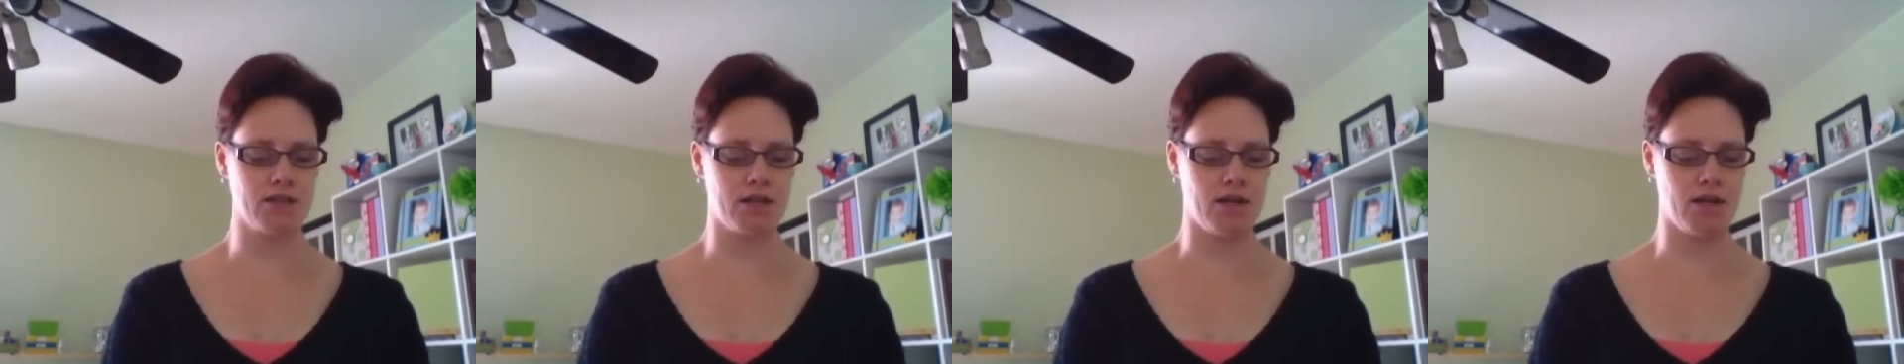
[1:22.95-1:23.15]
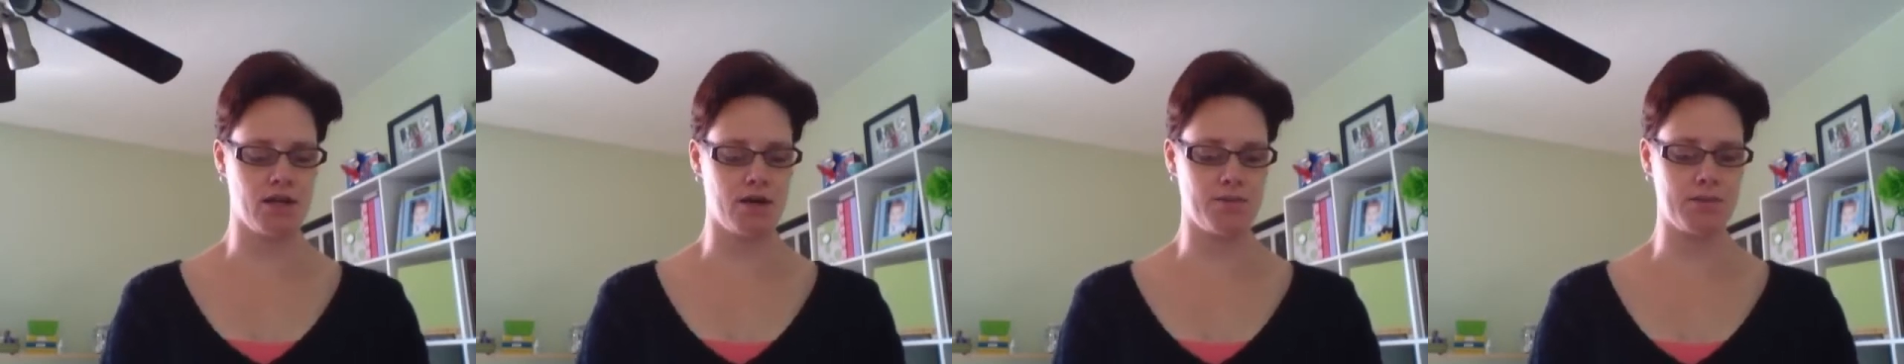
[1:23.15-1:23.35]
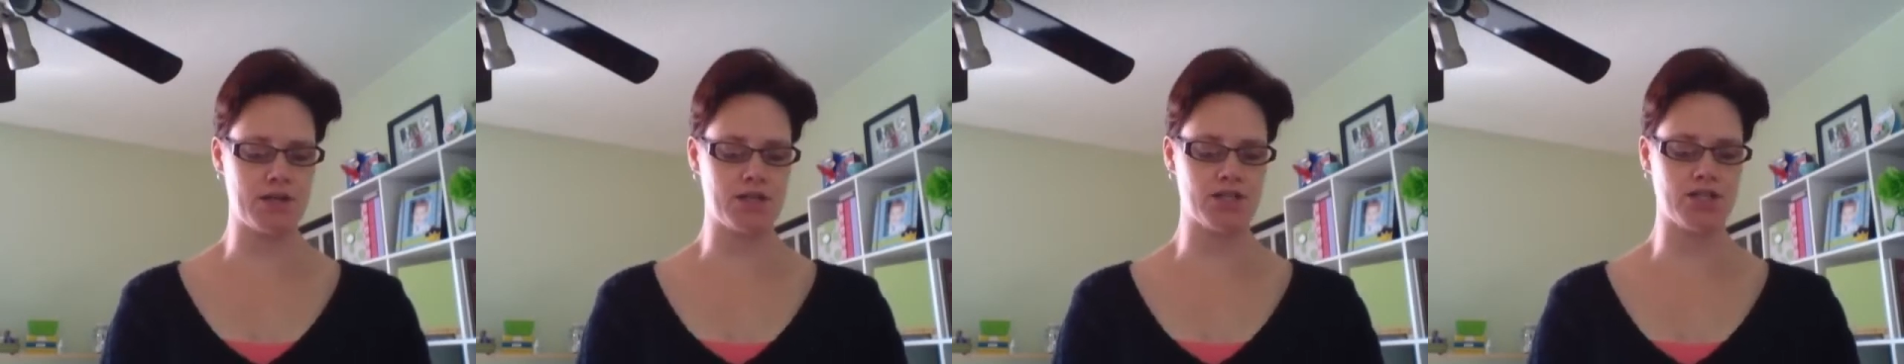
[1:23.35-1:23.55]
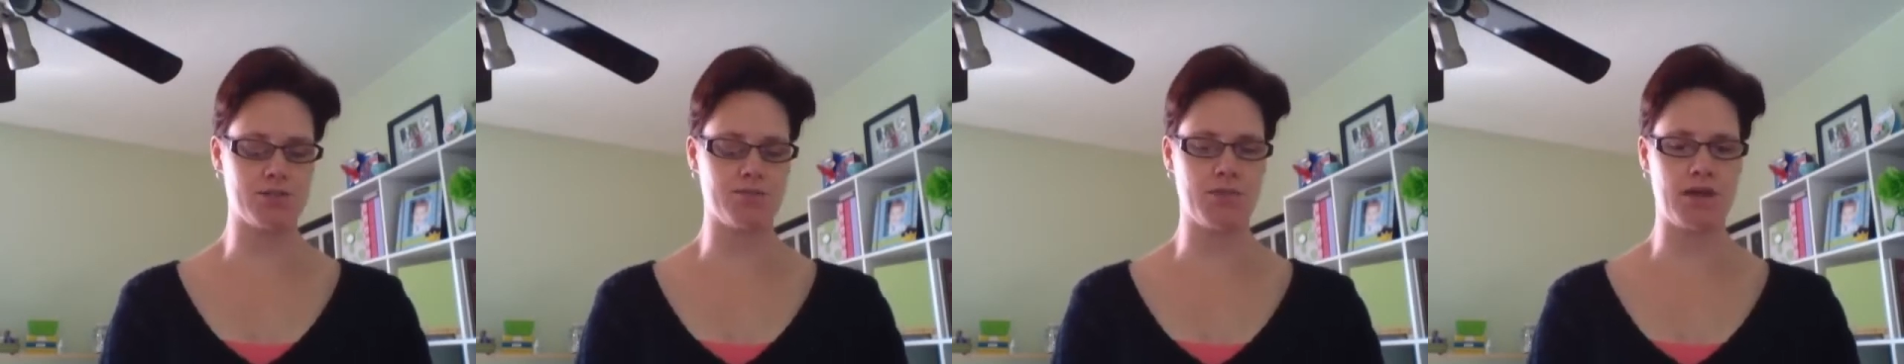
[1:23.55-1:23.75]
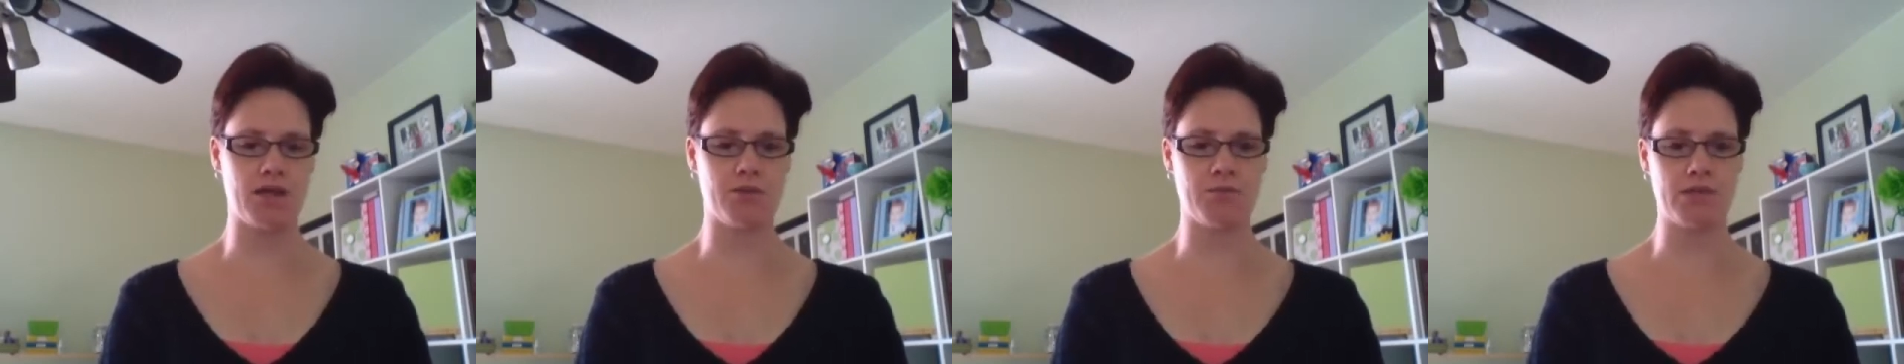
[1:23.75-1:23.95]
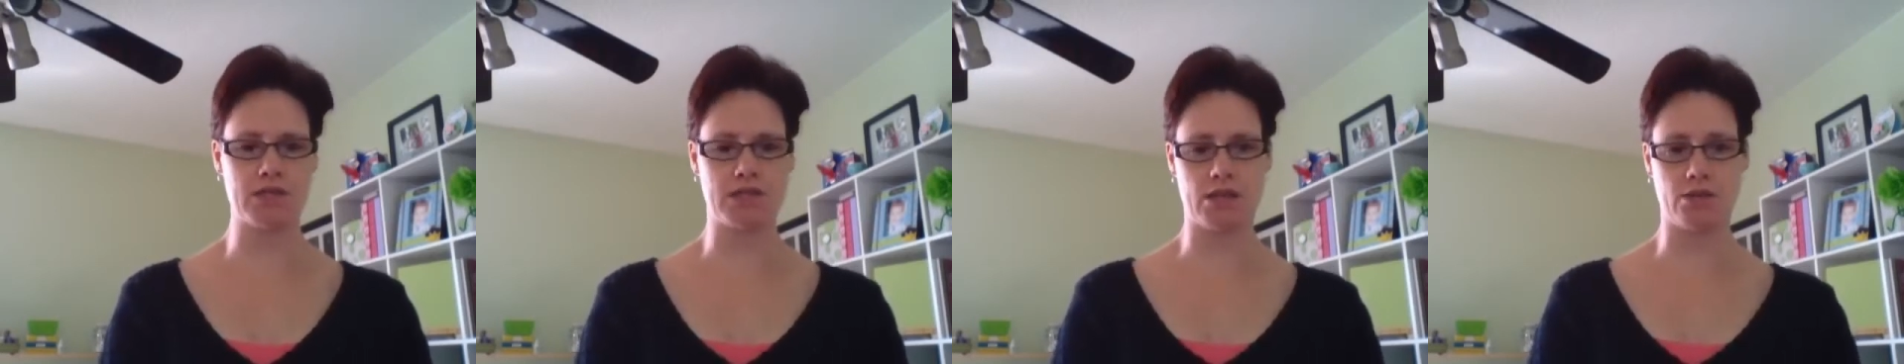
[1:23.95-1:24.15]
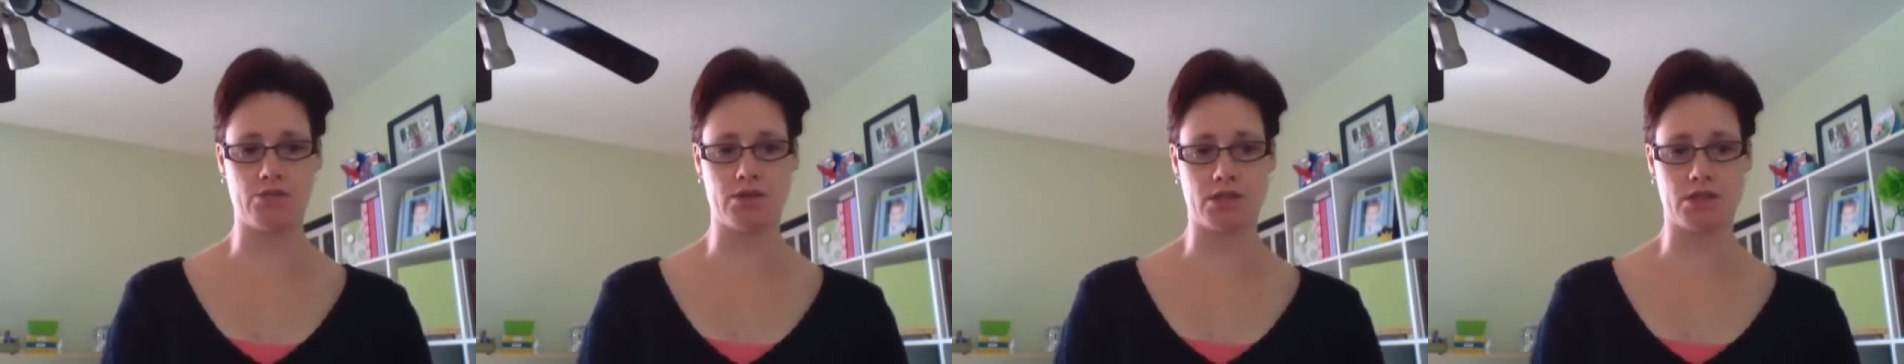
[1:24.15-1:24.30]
I just made them as I